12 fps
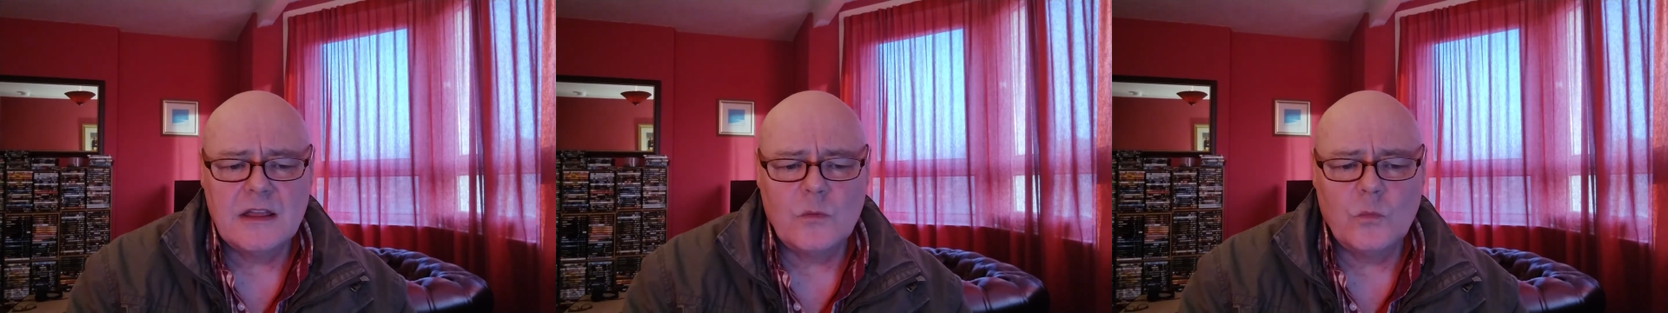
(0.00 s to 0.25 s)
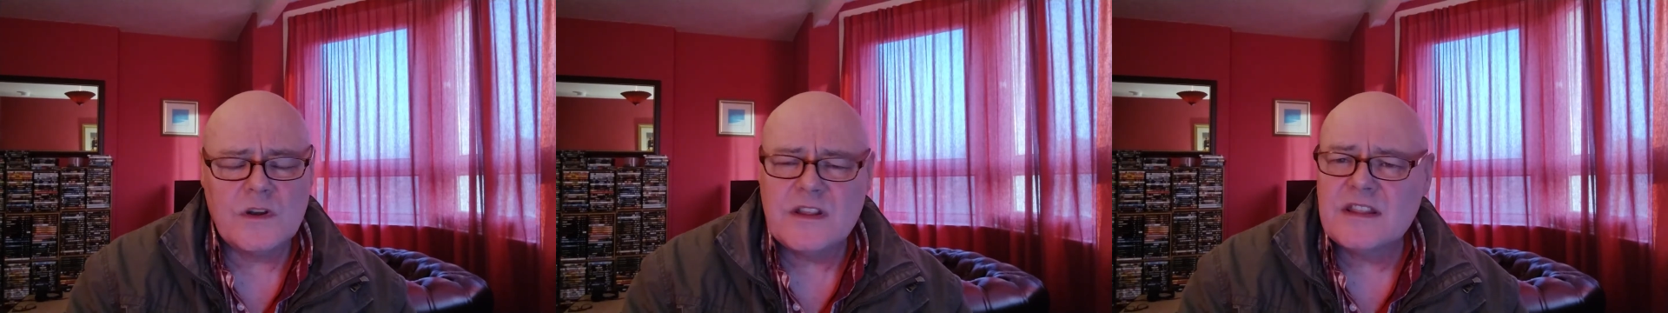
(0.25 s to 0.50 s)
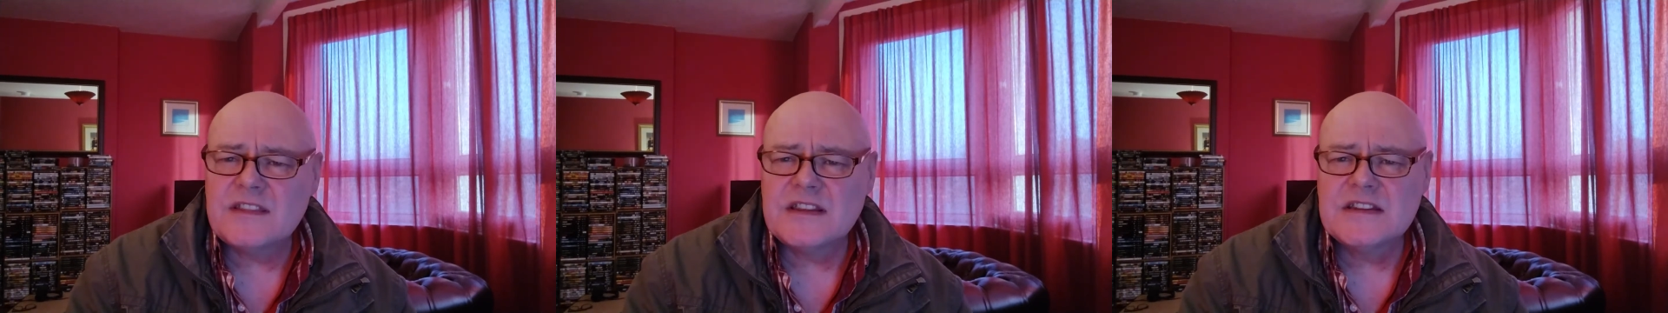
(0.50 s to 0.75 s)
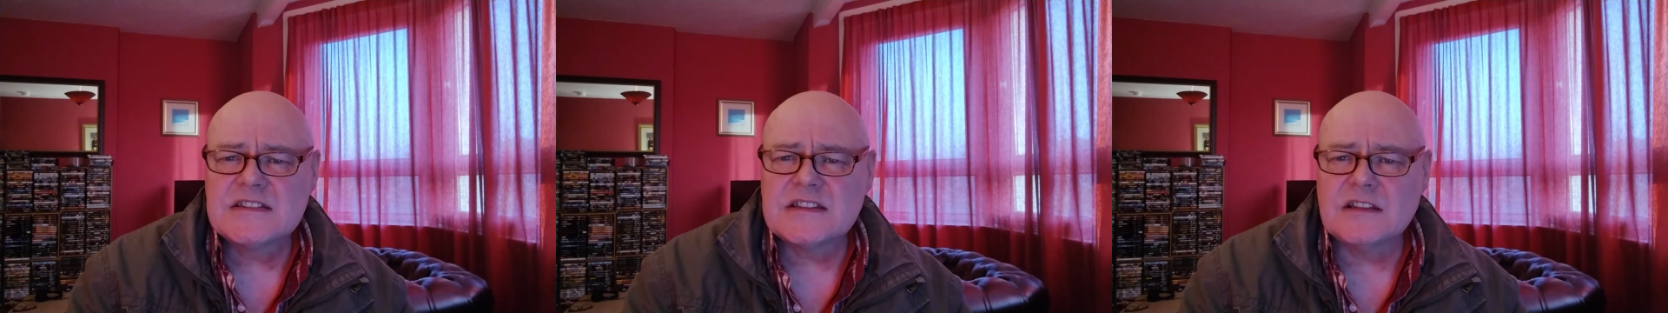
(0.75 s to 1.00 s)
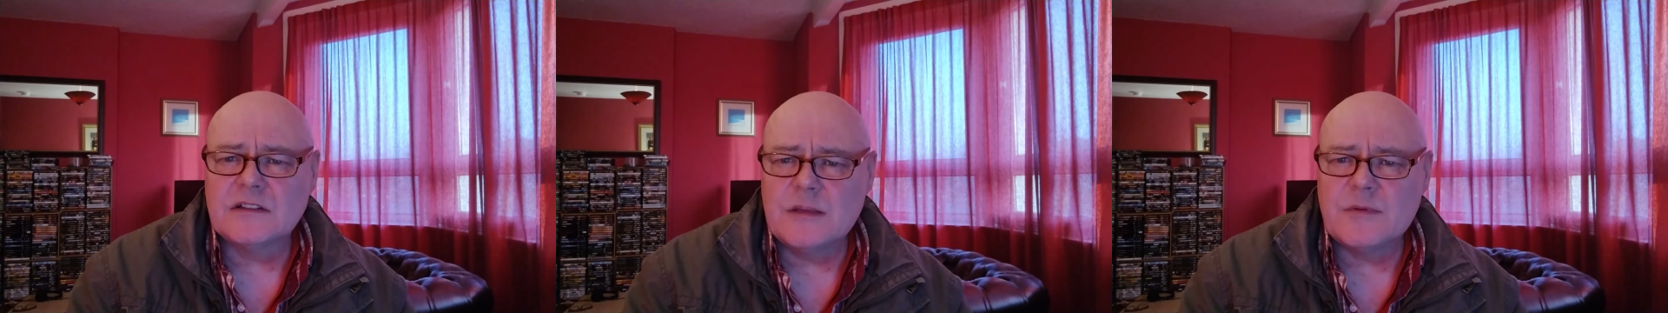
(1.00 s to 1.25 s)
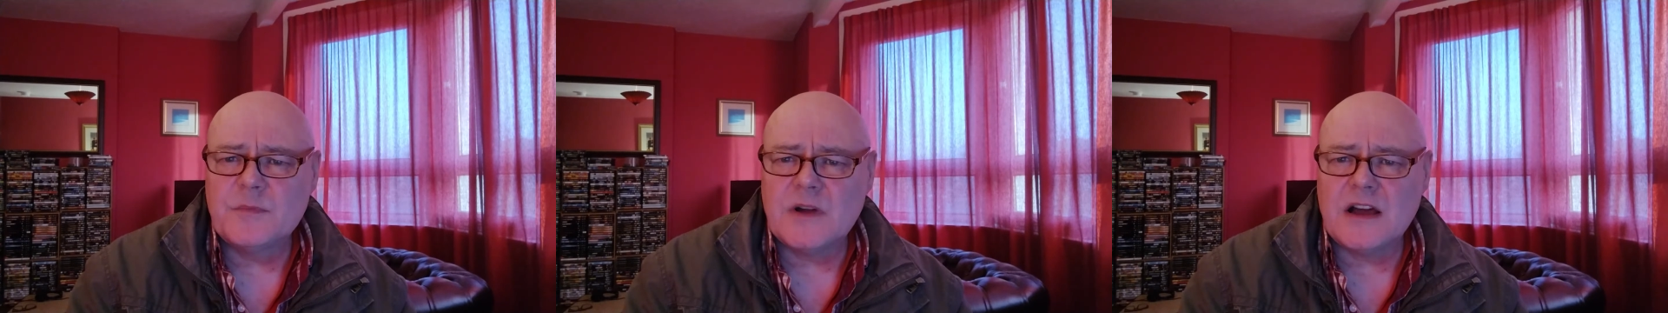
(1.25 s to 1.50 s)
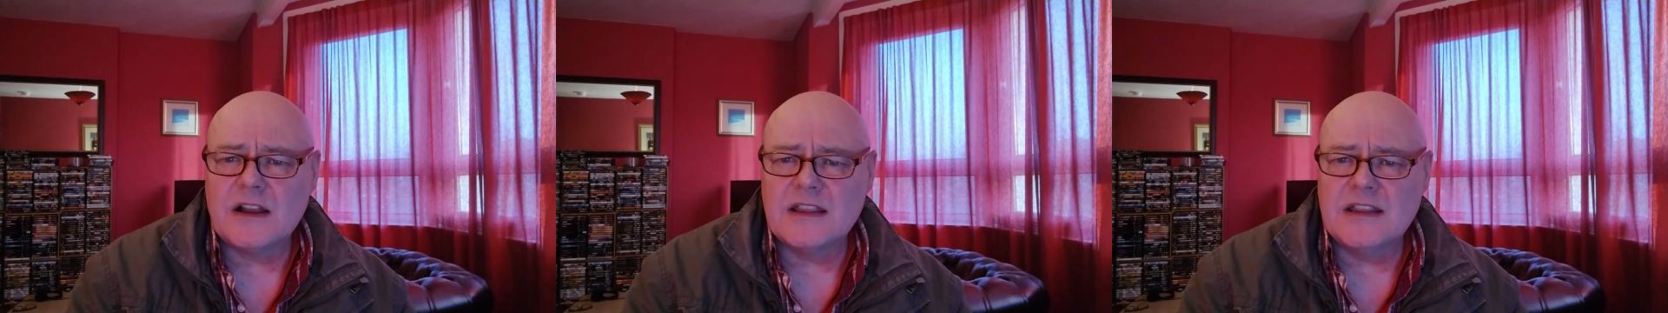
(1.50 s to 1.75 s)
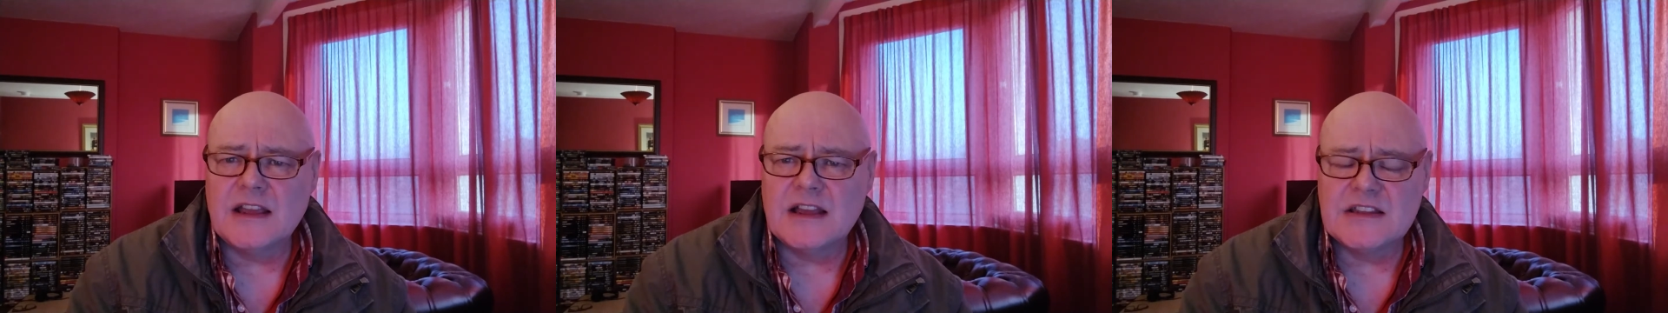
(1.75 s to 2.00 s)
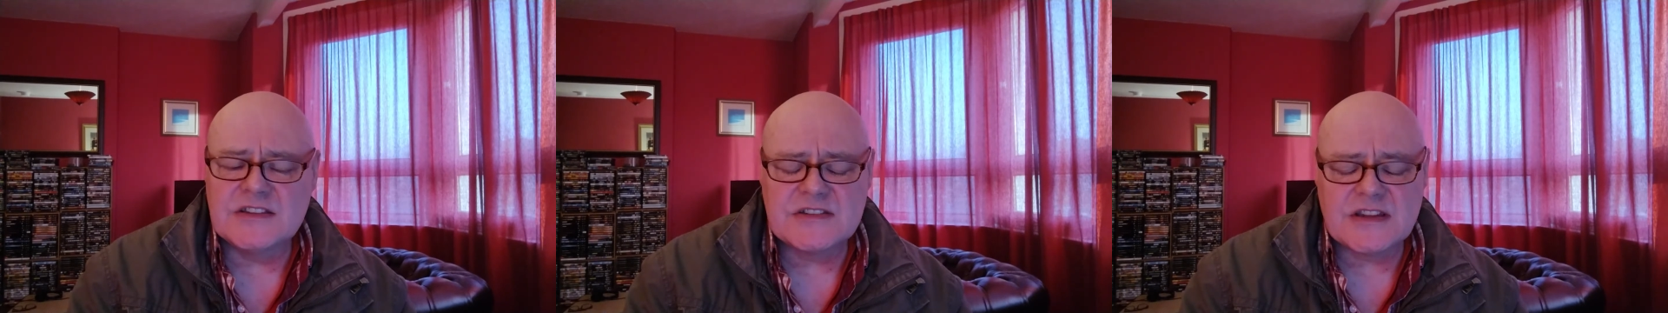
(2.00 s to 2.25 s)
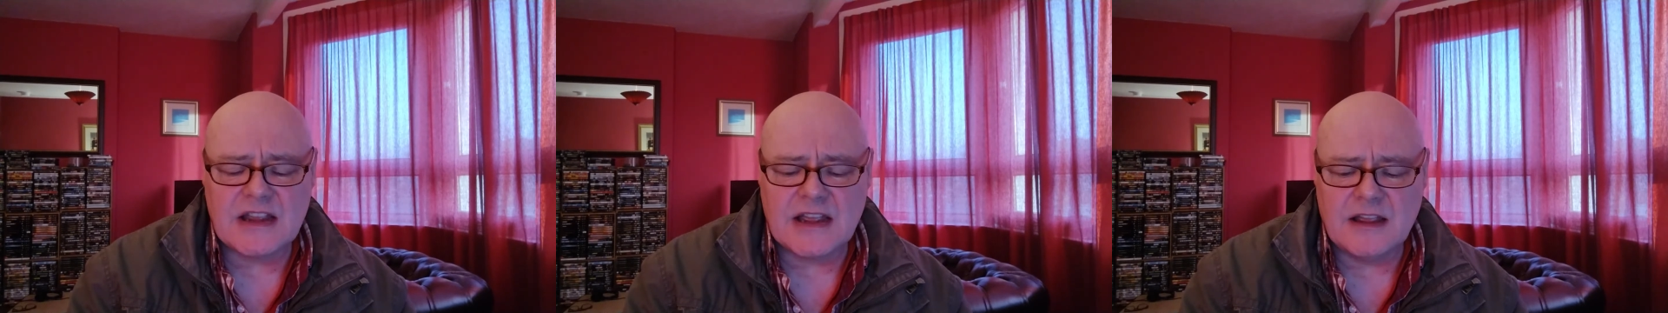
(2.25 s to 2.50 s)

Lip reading: One of the things that the Labour Party has